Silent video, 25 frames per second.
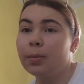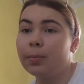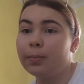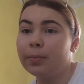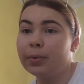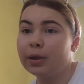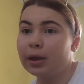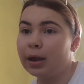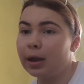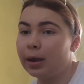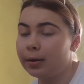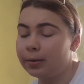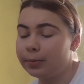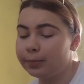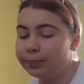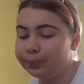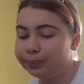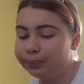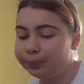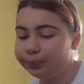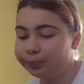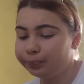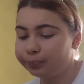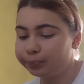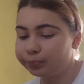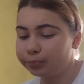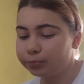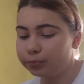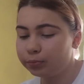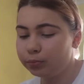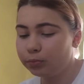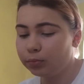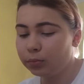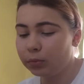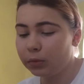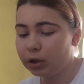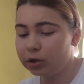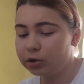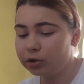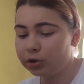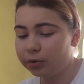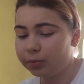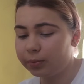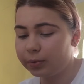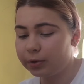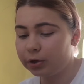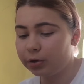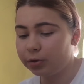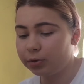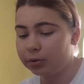But yeah, so I've
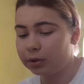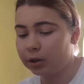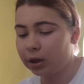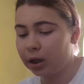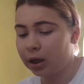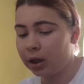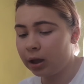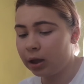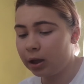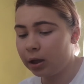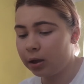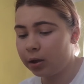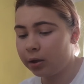been doing that.